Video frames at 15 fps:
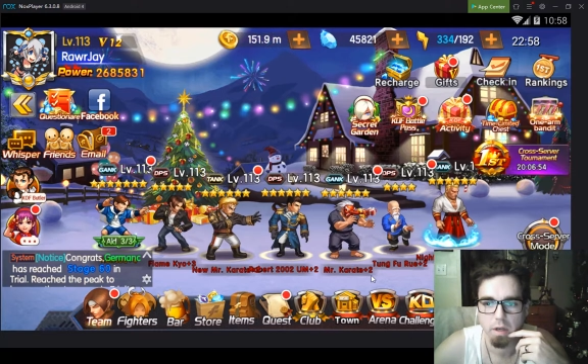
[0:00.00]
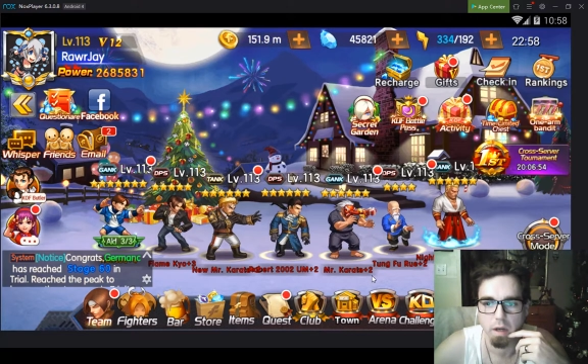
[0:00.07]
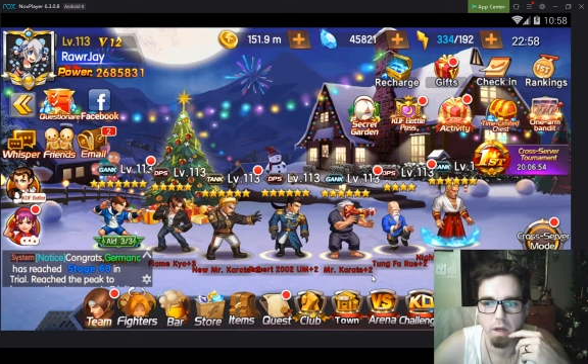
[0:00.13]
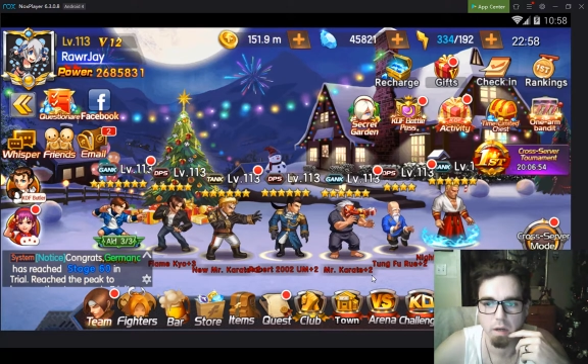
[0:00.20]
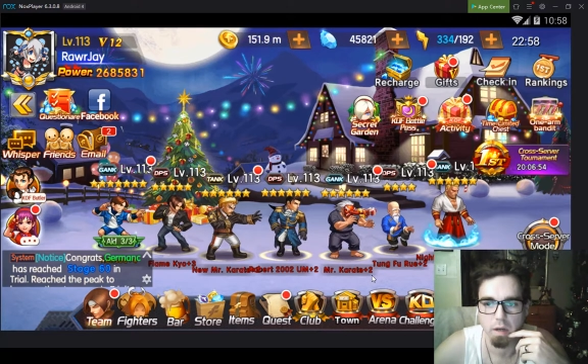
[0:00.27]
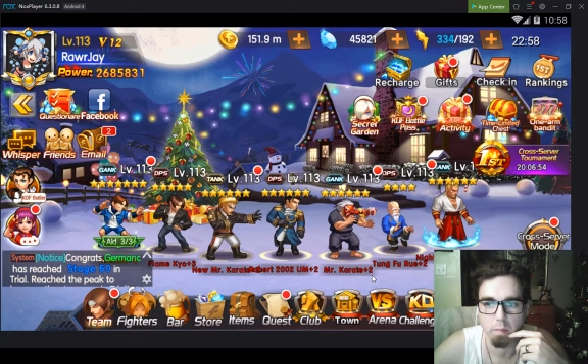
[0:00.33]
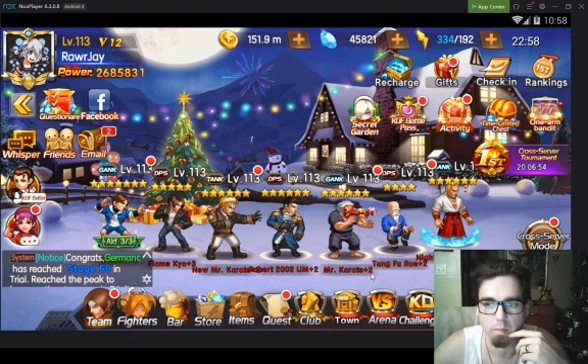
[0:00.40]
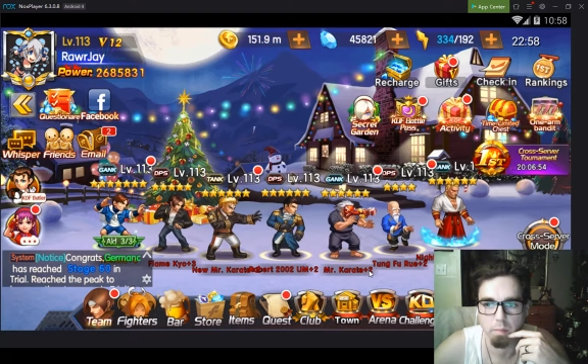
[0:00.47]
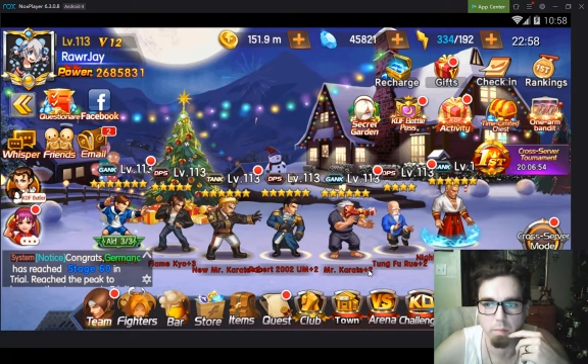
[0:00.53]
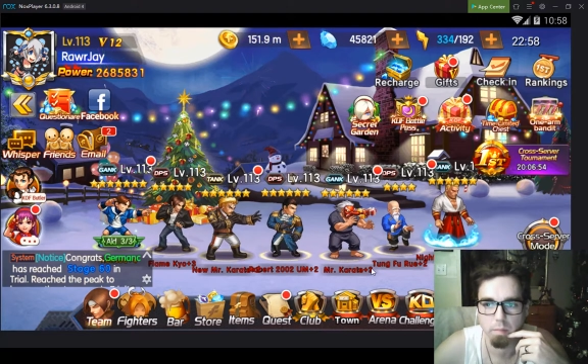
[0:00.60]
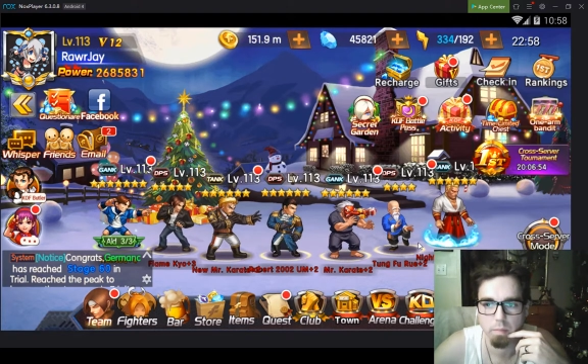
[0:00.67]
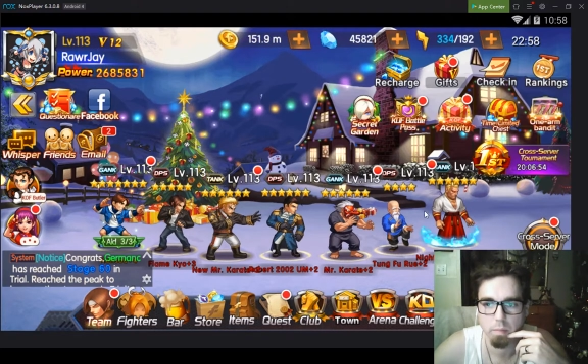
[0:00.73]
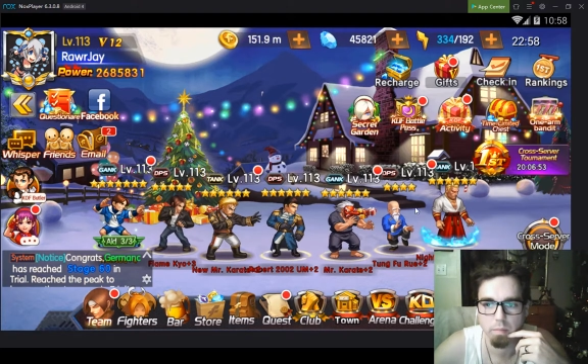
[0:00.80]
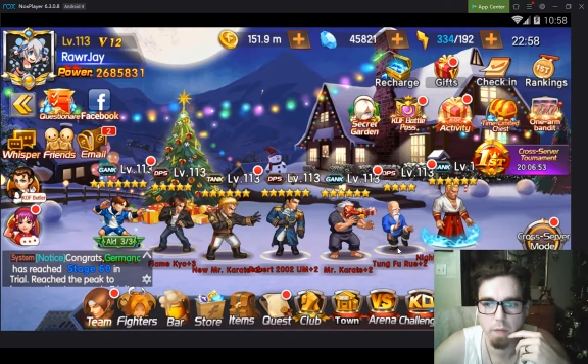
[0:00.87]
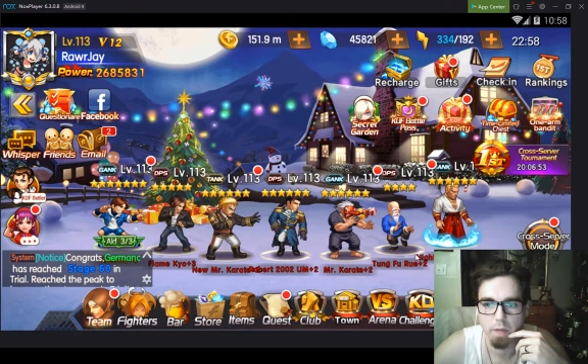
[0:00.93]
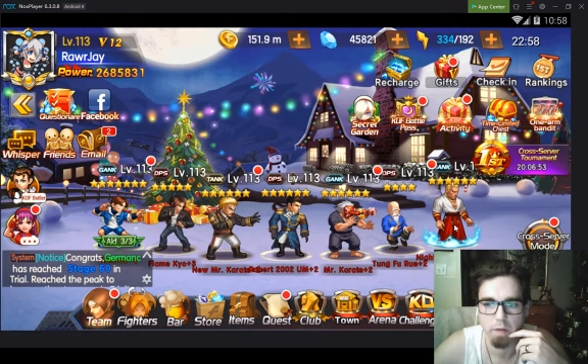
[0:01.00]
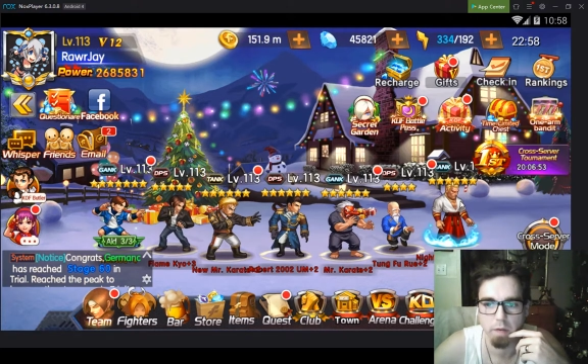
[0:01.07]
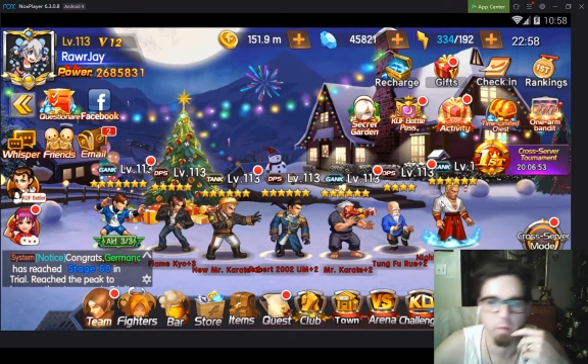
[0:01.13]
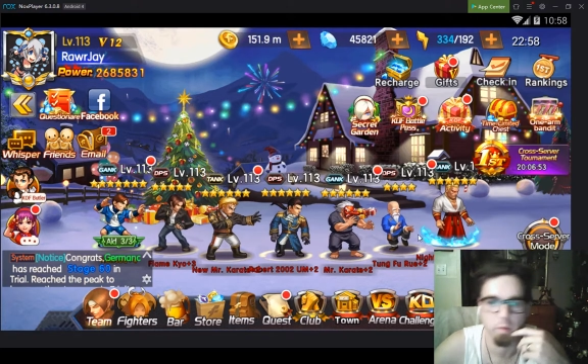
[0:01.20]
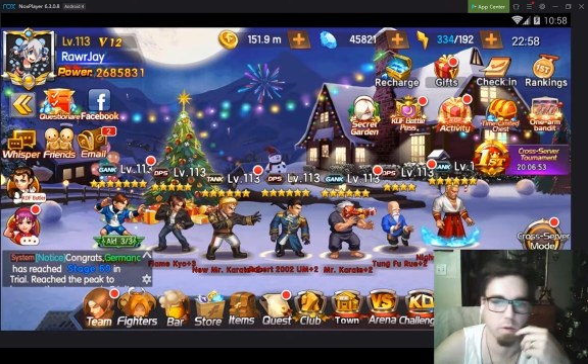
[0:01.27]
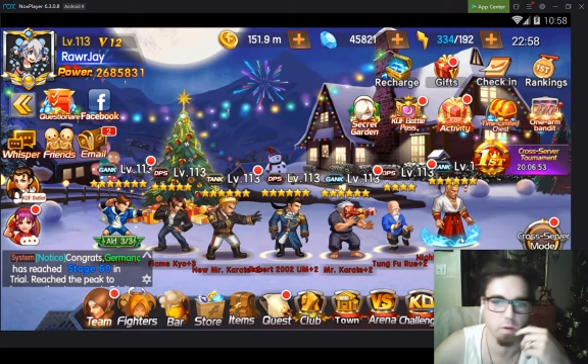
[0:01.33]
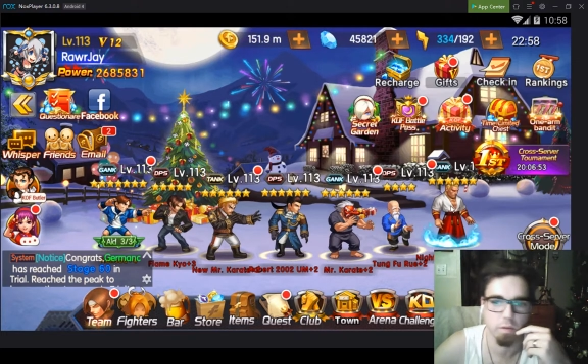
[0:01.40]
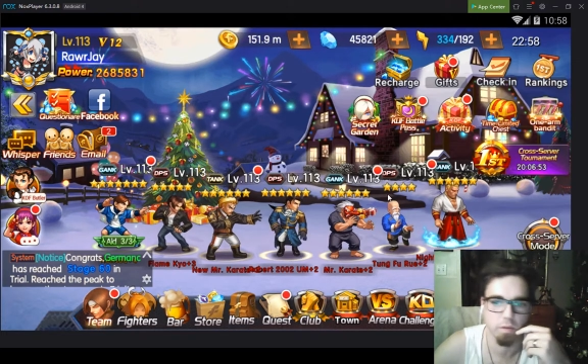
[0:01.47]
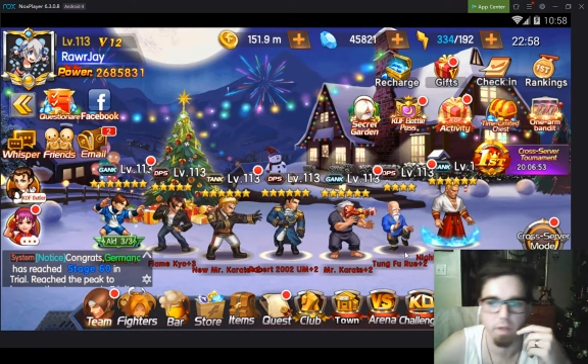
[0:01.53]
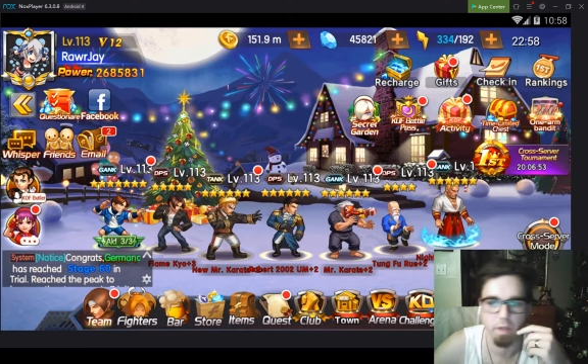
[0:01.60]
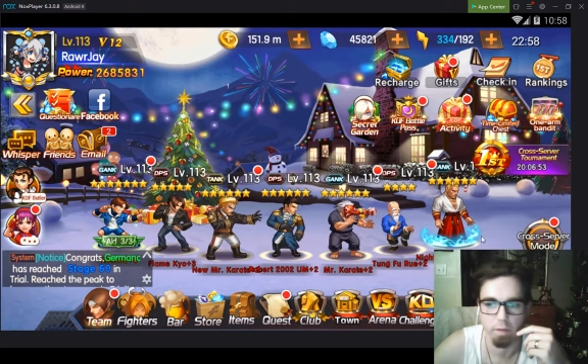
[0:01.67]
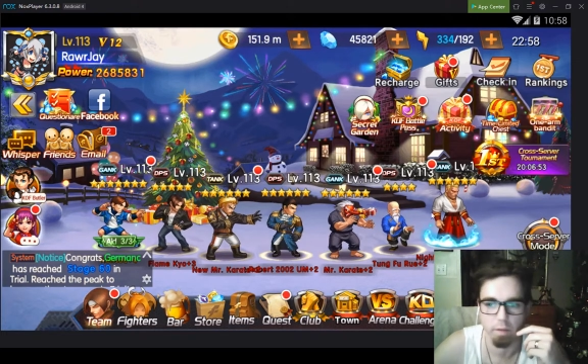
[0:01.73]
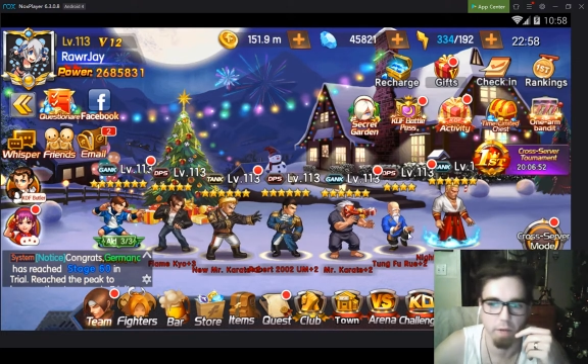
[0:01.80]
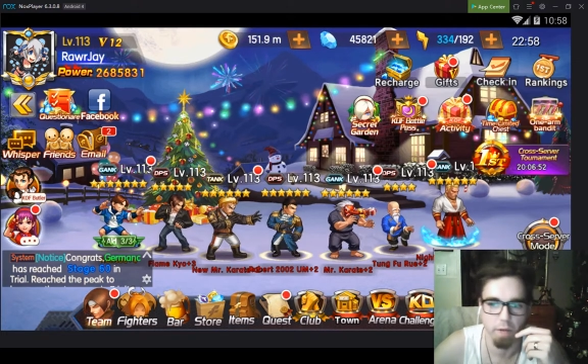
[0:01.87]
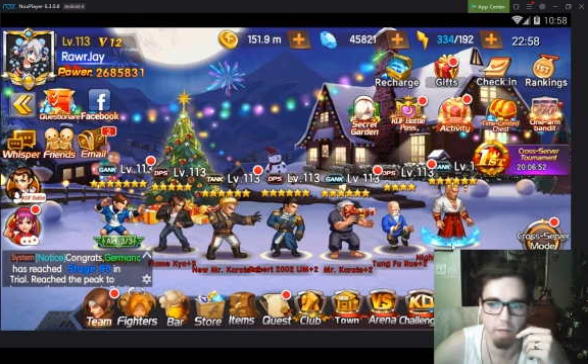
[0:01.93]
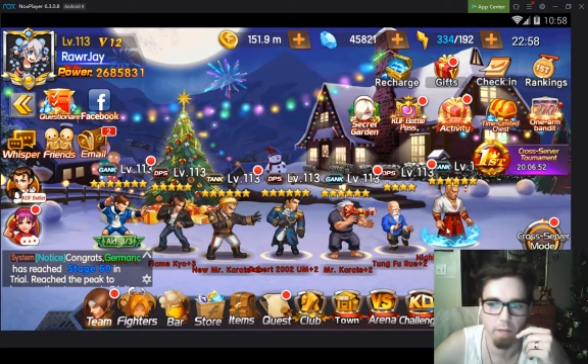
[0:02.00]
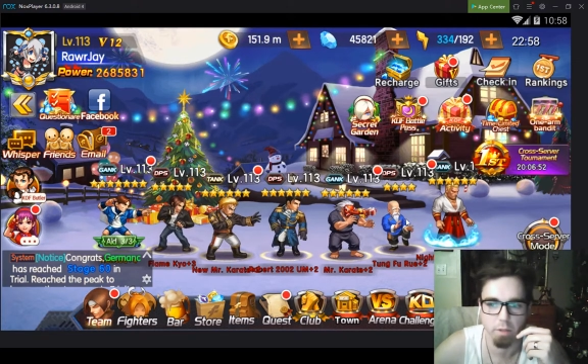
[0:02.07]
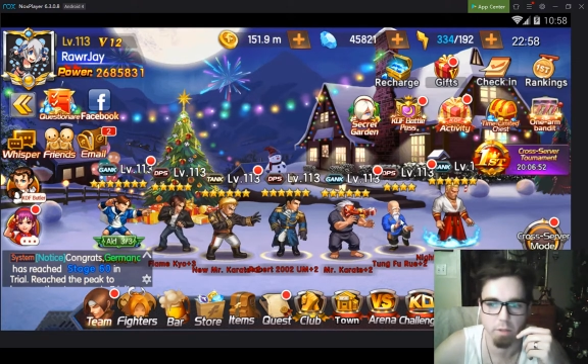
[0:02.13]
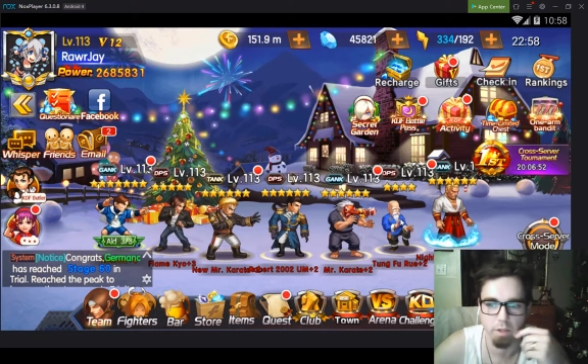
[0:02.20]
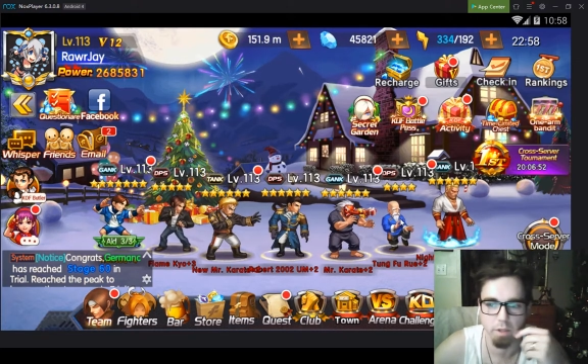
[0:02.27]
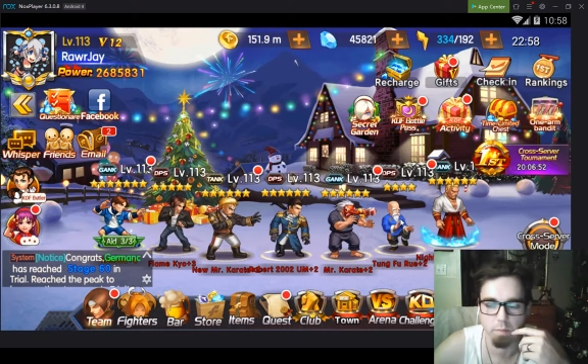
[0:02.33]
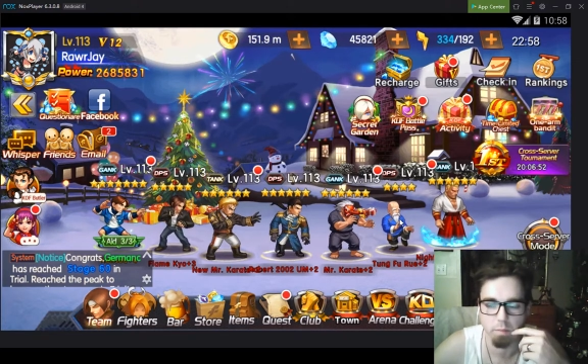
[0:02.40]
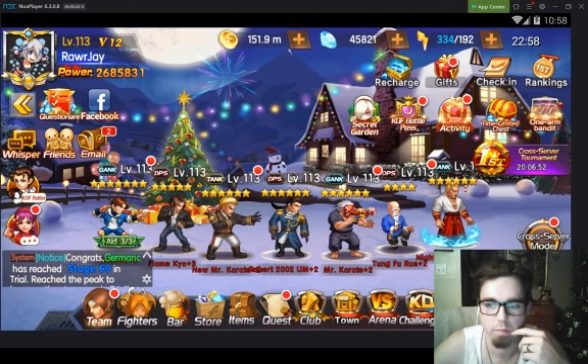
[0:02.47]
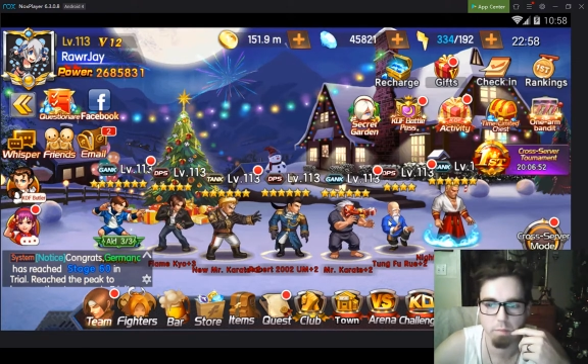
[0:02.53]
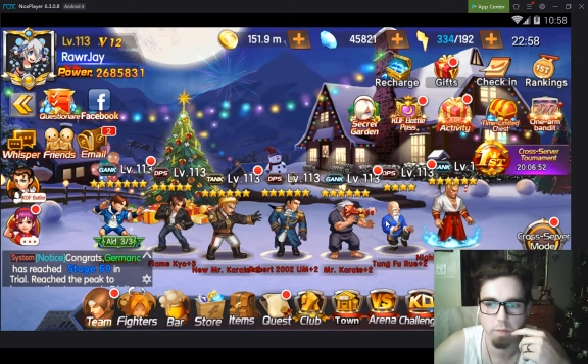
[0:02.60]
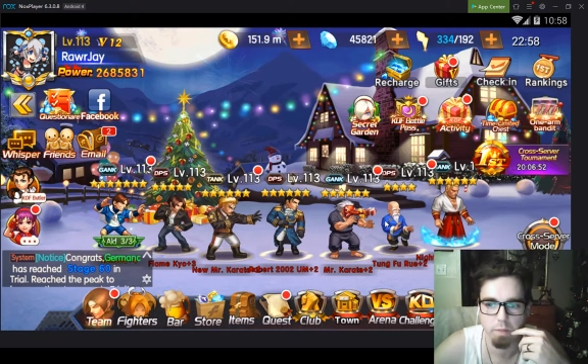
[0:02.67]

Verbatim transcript: Um, I don't know if he'll damage him,